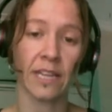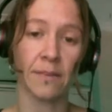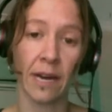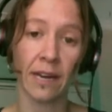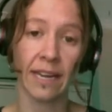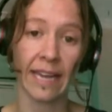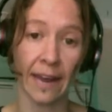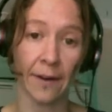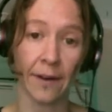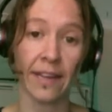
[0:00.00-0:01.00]
In the Muckaty
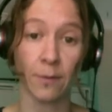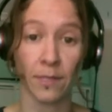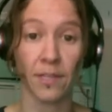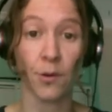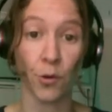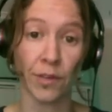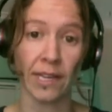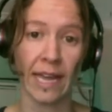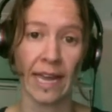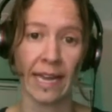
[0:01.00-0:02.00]
area, that was the Northern
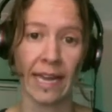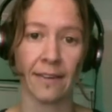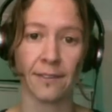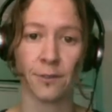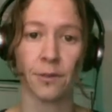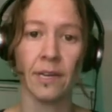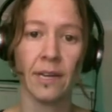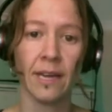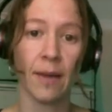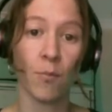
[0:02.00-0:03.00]
Land Council.
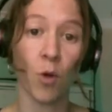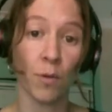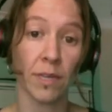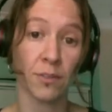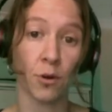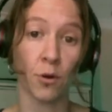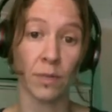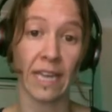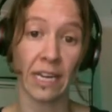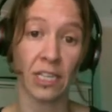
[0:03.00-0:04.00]
And what we saw
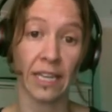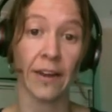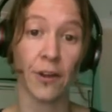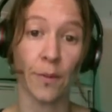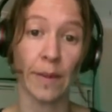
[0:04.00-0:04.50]
was actually a